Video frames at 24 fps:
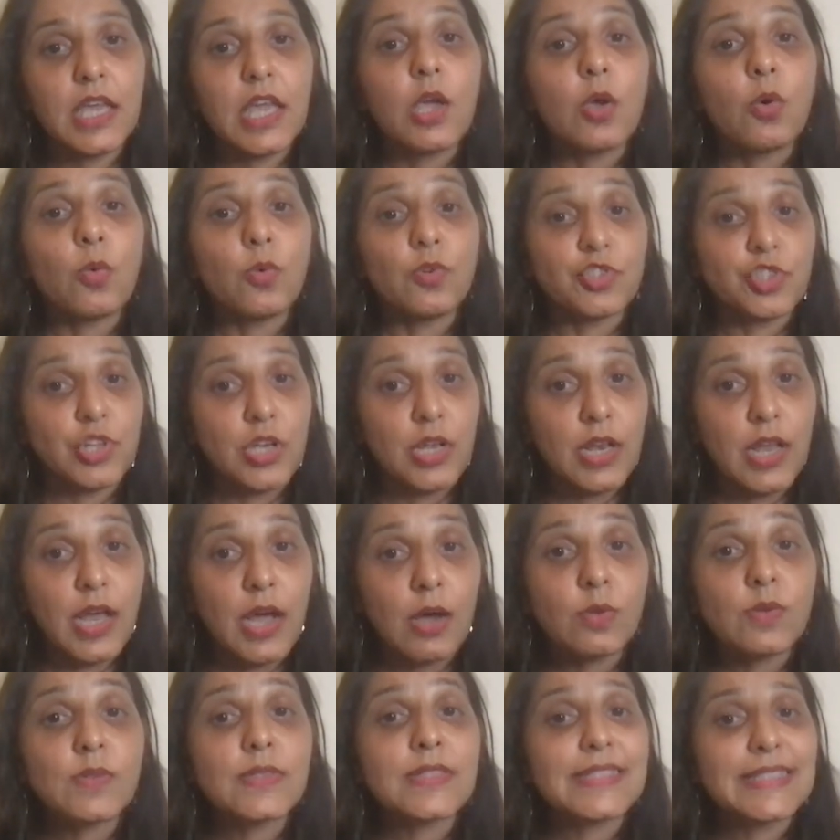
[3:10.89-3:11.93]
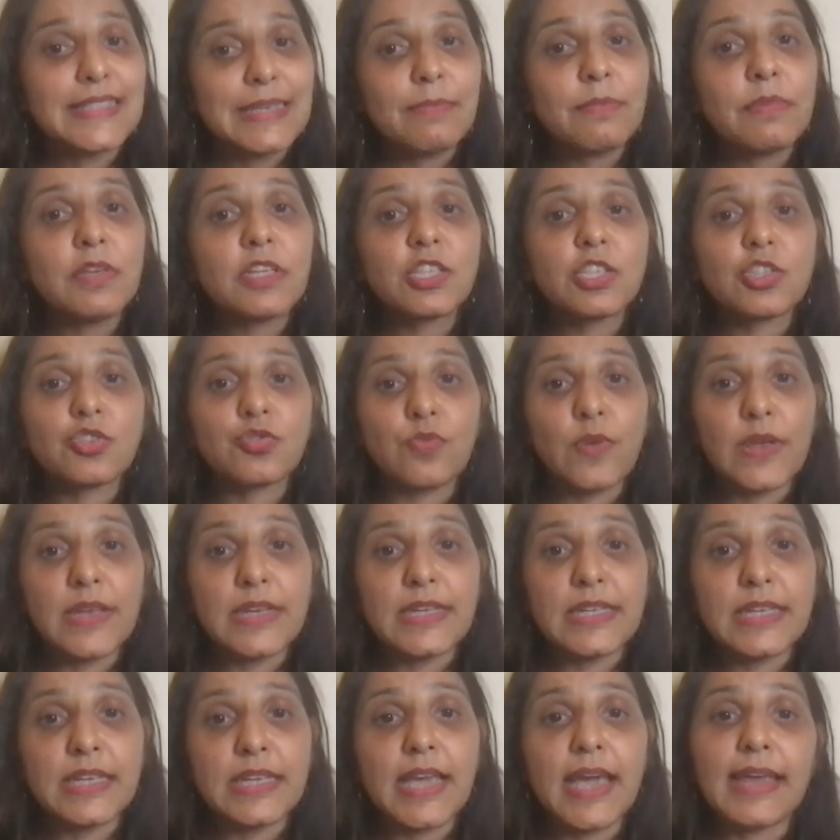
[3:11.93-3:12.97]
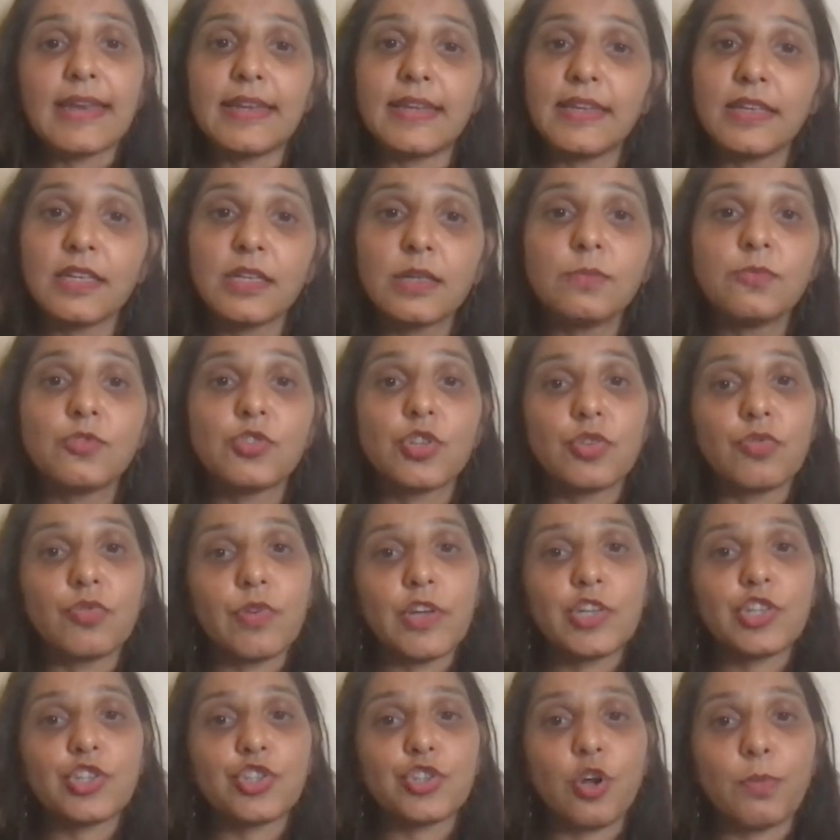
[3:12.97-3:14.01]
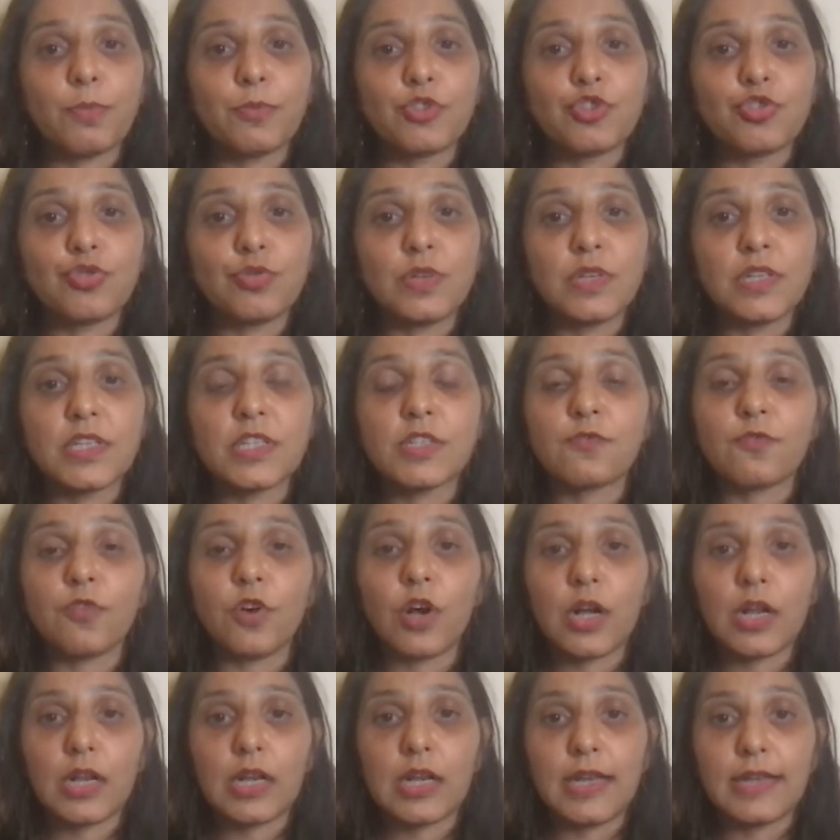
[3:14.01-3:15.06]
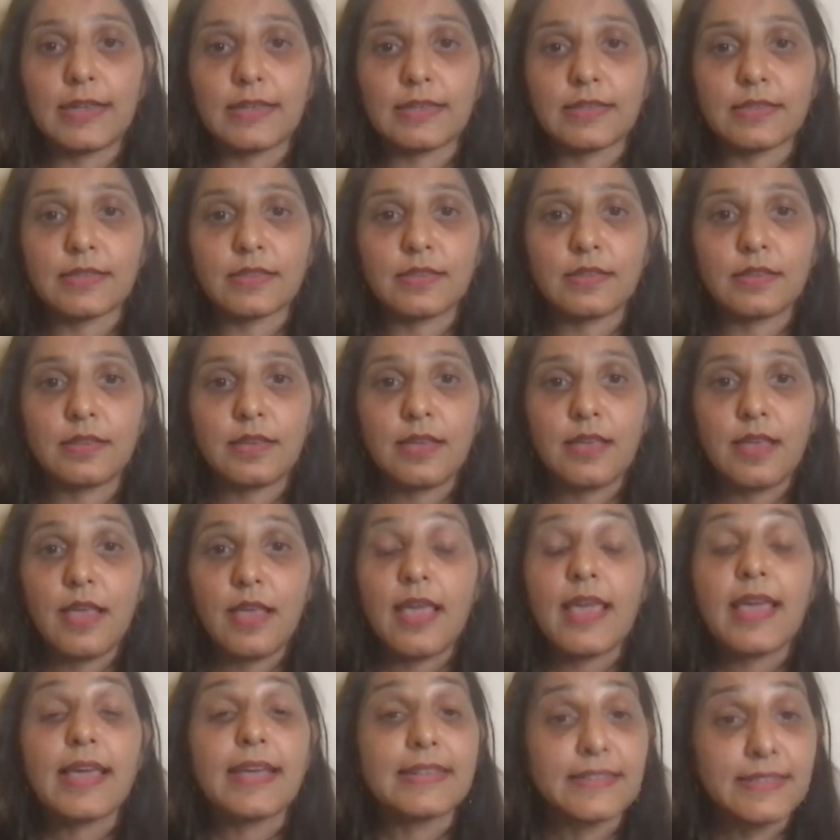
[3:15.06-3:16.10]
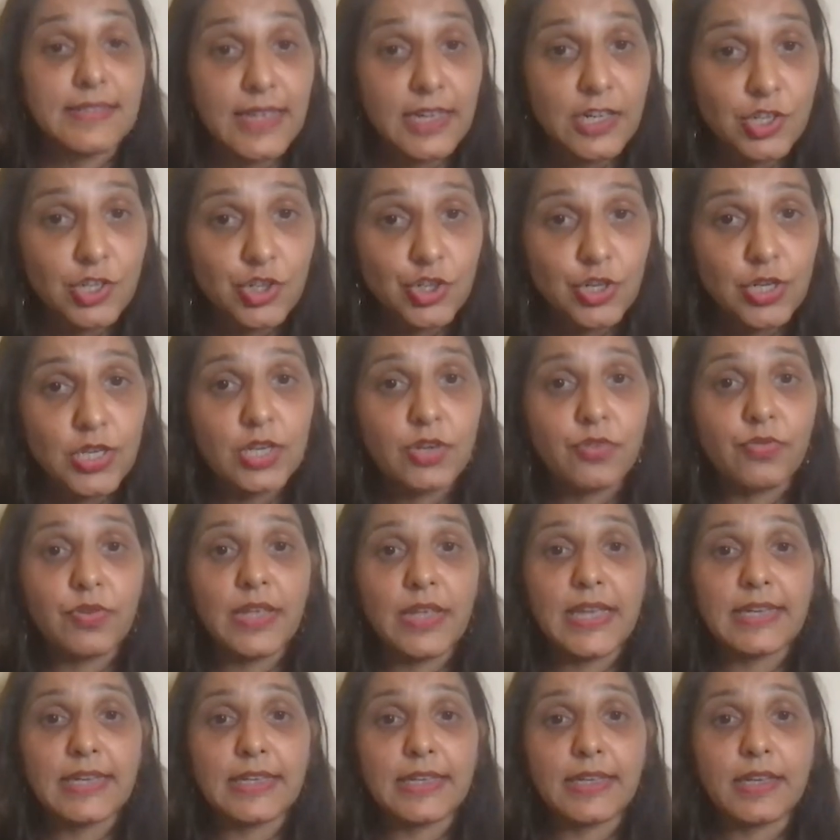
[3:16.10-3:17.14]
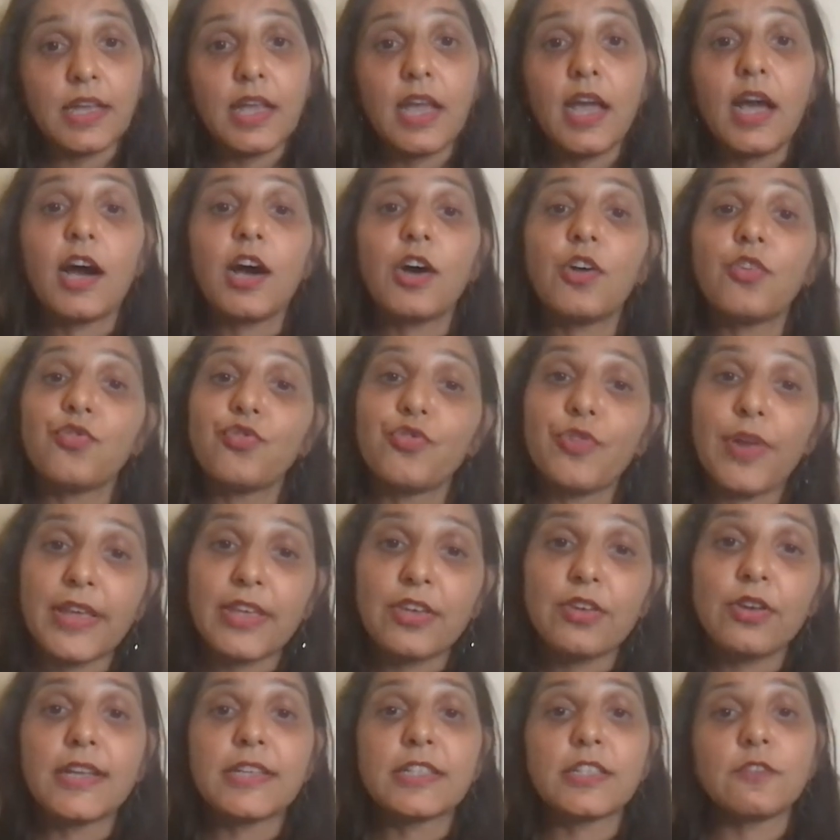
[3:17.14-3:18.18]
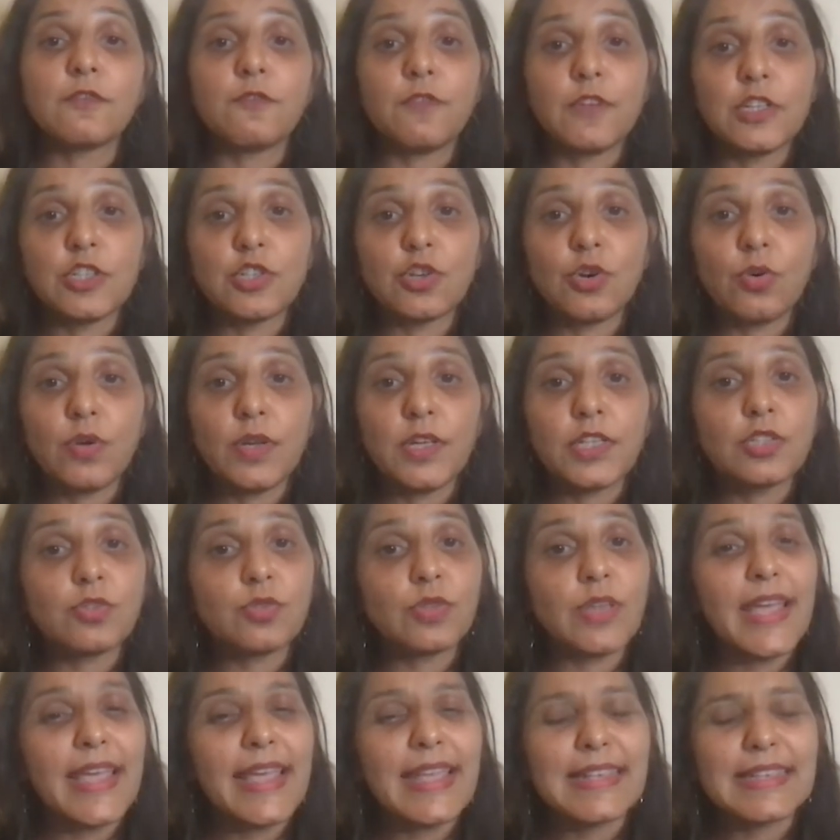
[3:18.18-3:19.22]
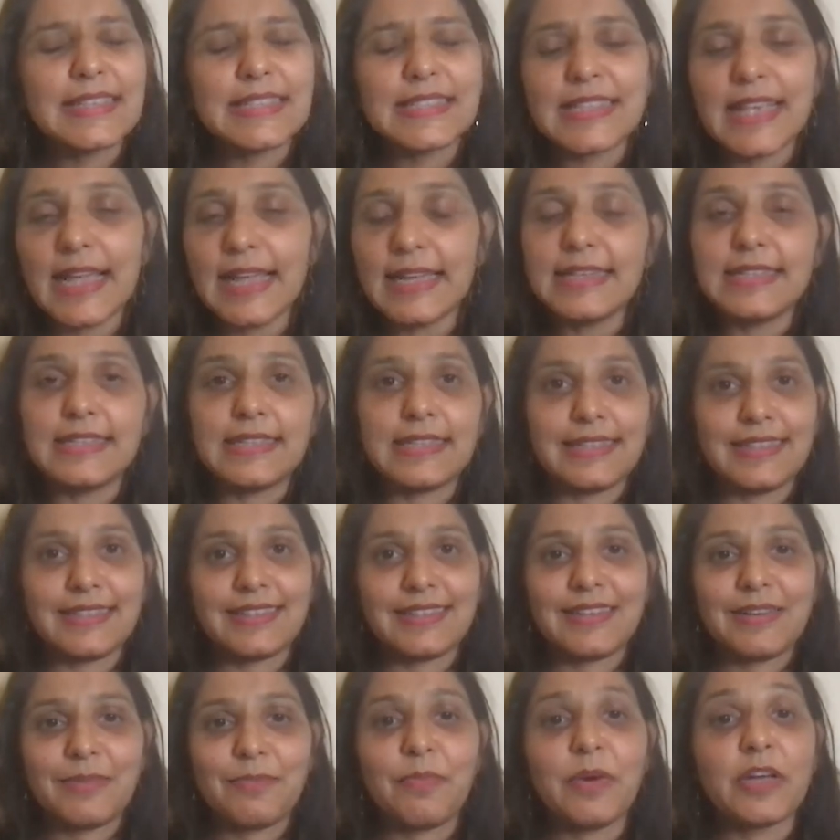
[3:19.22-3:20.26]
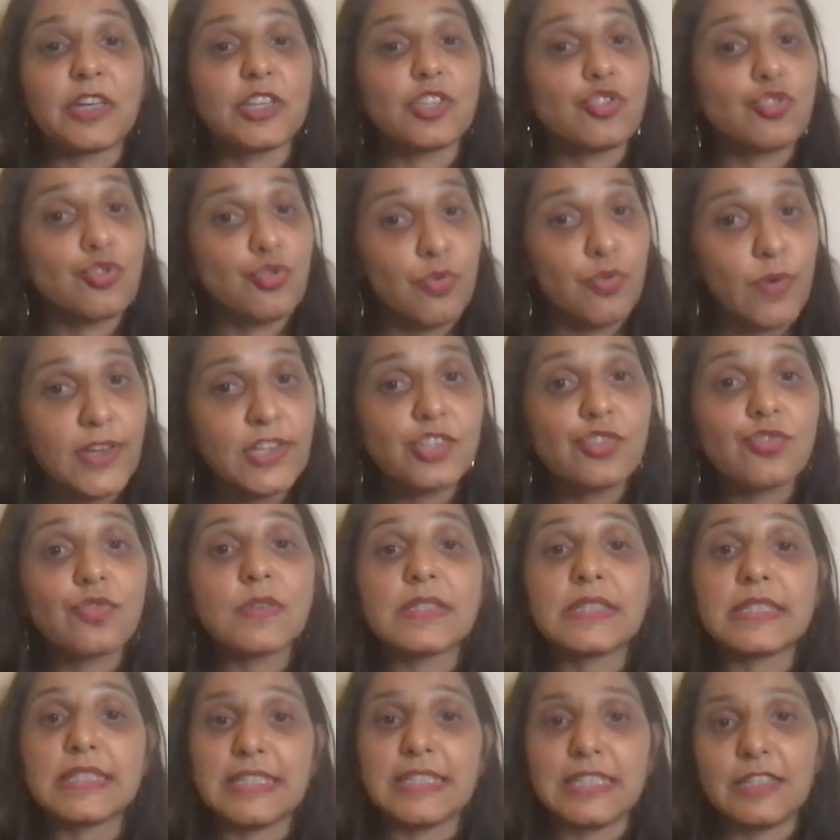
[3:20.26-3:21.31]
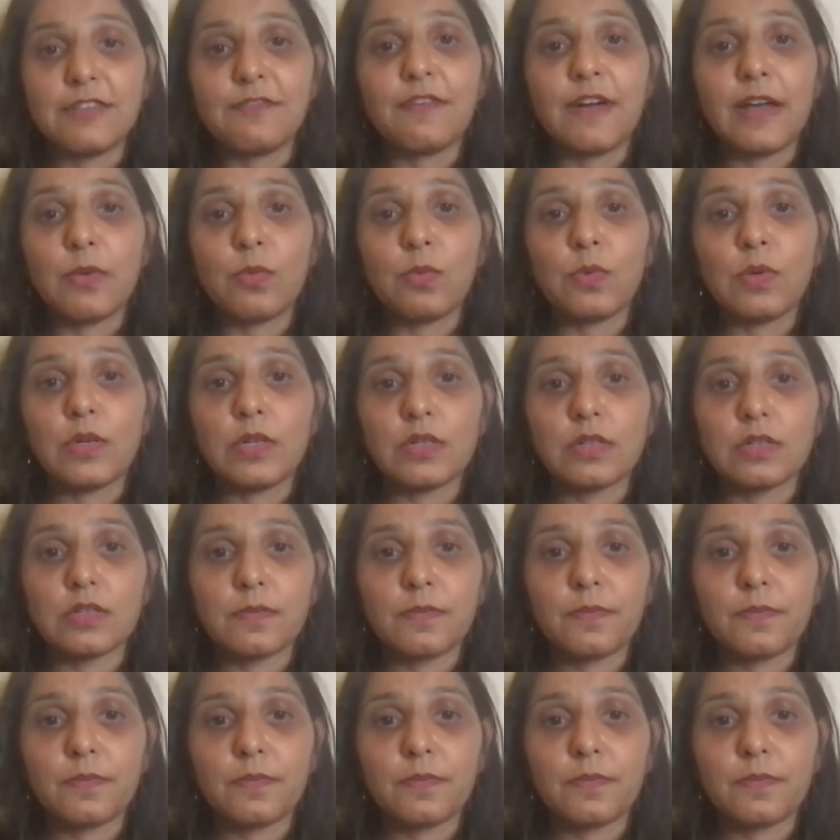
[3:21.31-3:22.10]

which allow seamless trading and income generation opportunities for our clients, essentially creating a regulated window into the exciting but treacherous DeFi world.